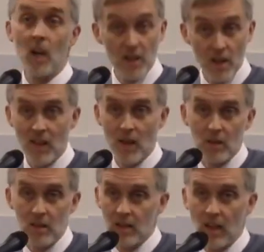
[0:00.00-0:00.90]
I know
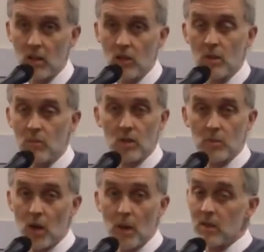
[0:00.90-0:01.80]
that because our YouTube
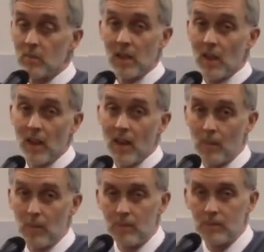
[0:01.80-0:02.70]
subscribers have been going
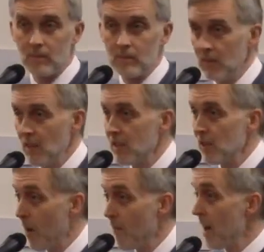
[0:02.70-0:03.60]
up.
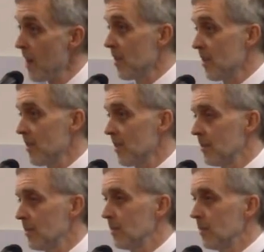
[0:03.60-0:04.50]
This is quite relevant.
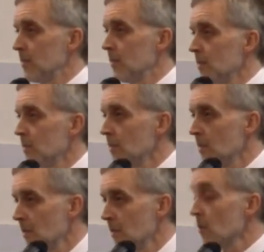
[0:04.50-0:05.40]

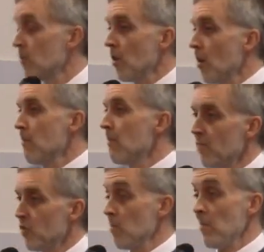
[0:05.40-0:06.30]
Not
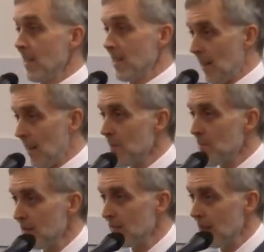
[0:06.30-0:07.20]

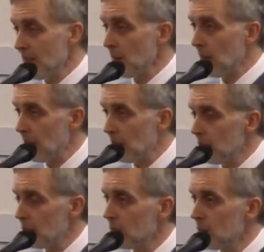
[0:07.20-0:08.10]
dramatically, but little by
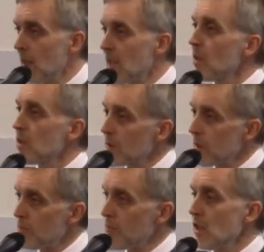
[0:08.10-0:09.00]
little. It's
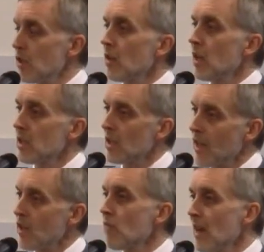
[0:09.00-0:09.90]
possible to preach Christ
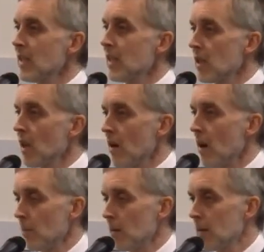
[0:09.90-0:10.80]
and your ratings
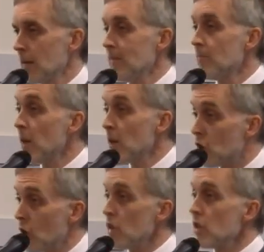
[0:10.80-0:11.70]
go up.
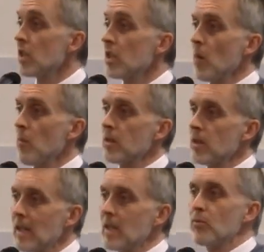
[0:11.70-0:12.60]
But John does the
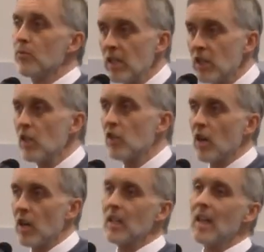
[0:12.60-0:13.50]
opposite. He's preaching
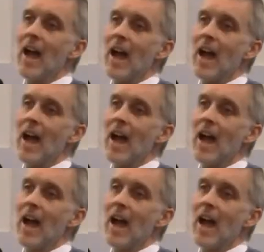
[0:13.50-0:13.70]
Christ